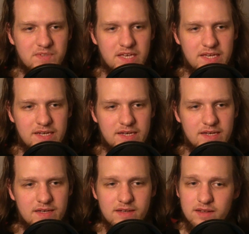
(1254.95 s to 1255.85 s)
and
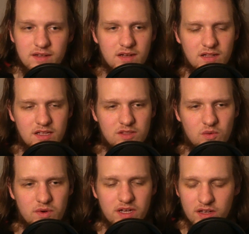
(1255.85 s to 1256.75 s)
let the
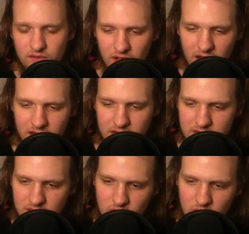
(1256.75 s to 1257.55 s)
ring of light